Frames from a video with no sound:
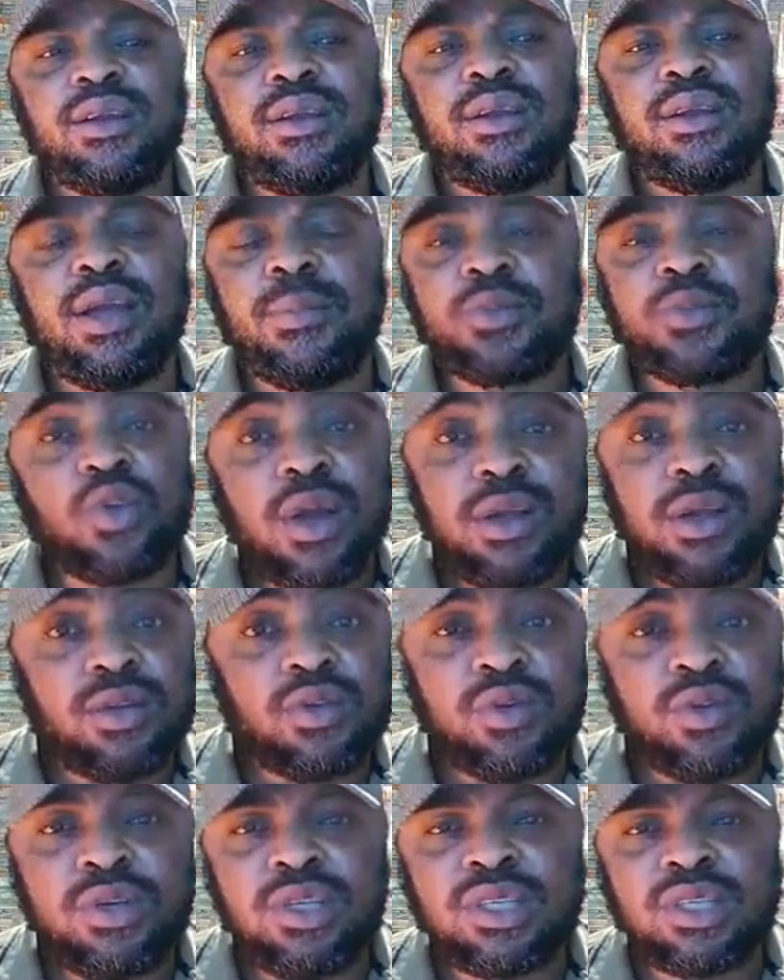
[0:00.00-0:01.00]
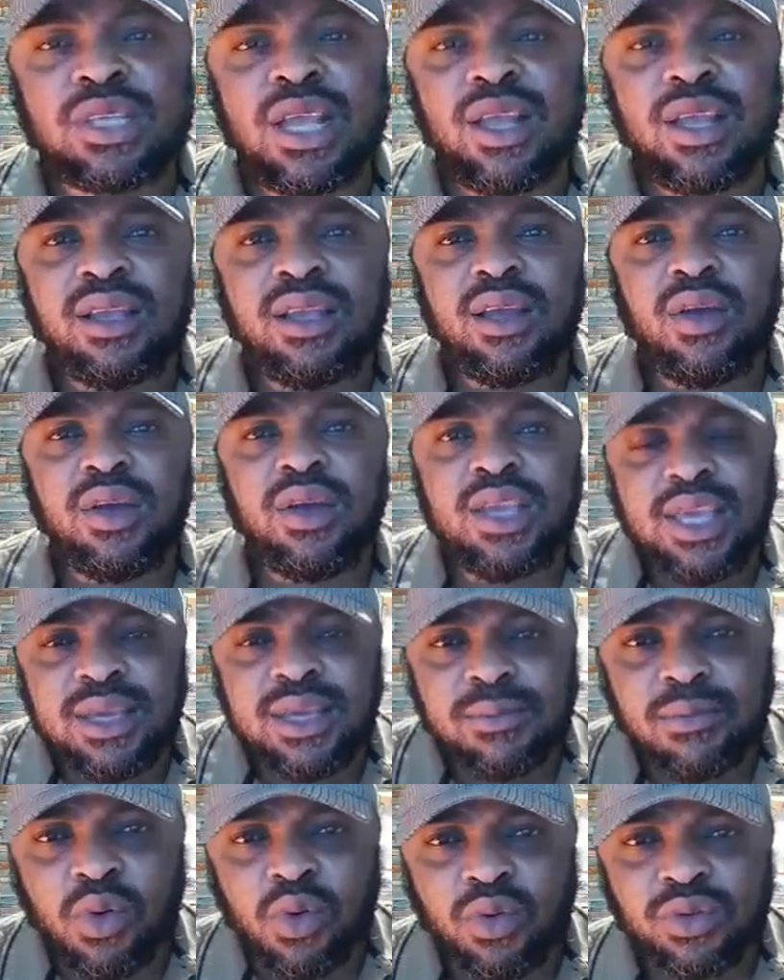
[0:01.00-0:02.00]
I'm talking to these
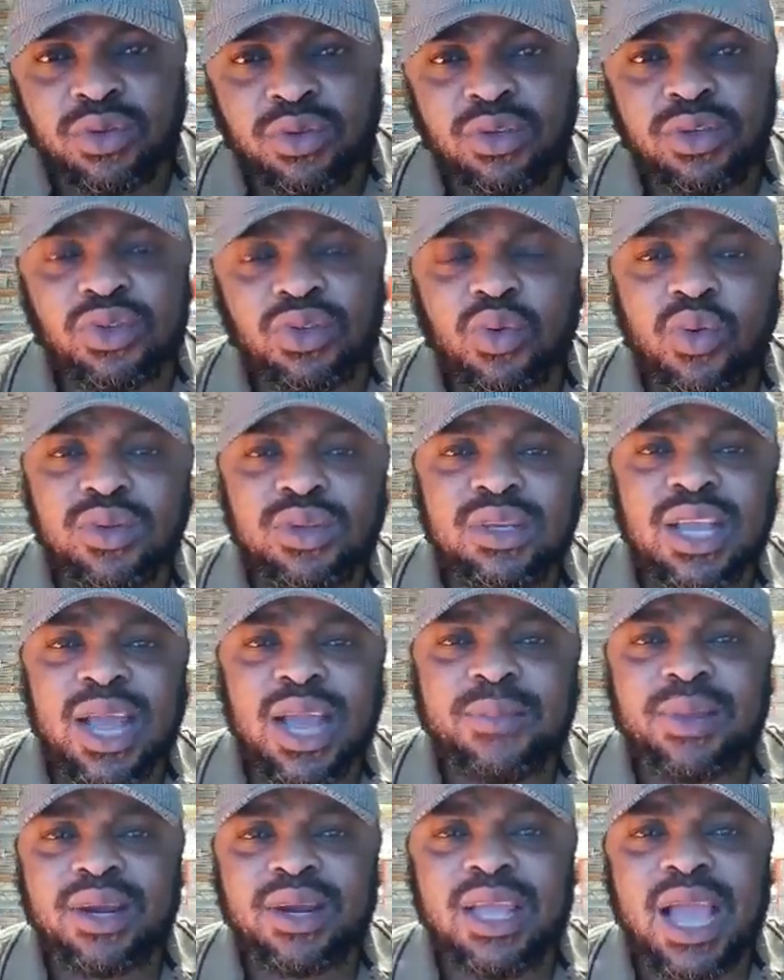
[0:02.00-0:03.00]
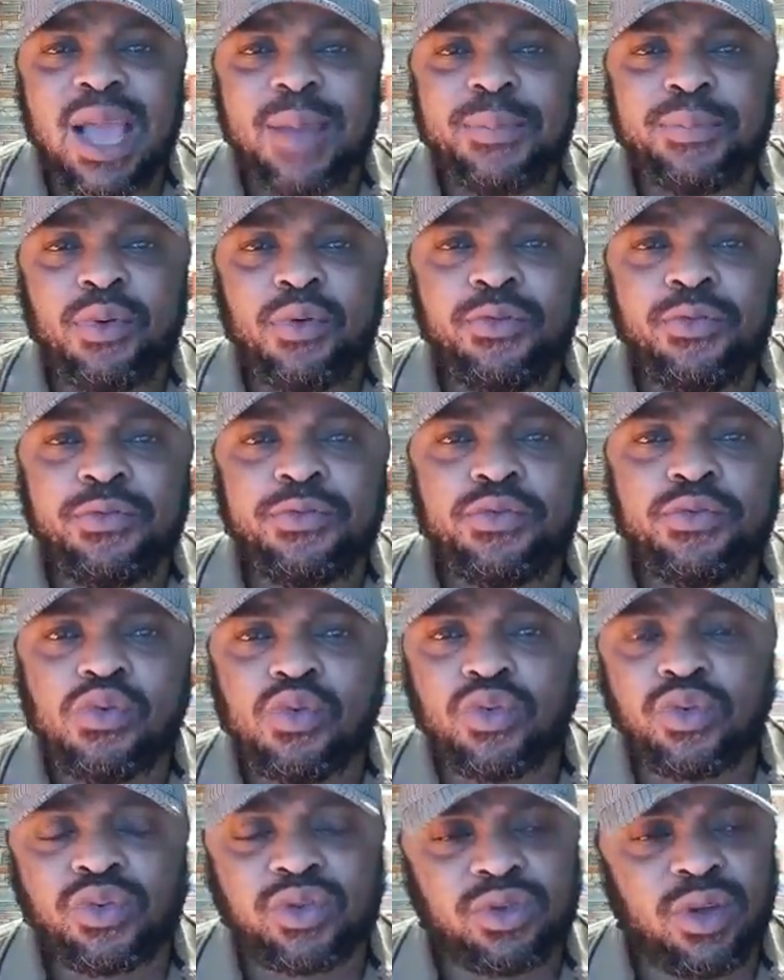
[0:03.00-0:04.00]
Igbos, these Onyamiri Ipo
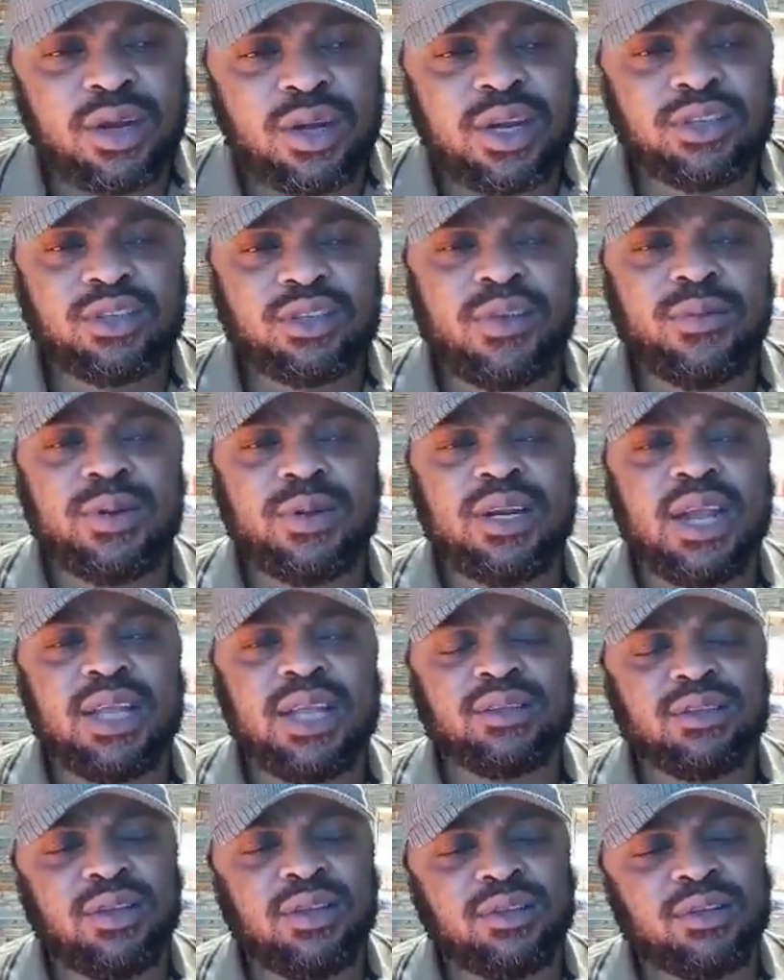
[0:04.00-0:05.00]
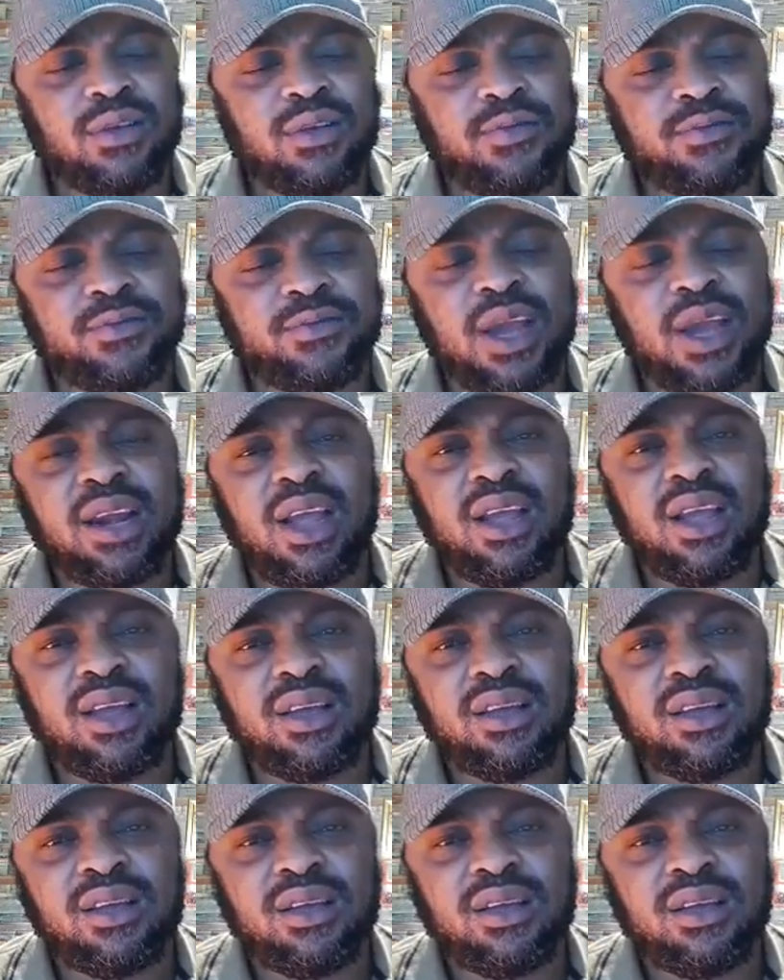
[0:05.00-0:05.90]
fools. Talk less of somebody that is not your father.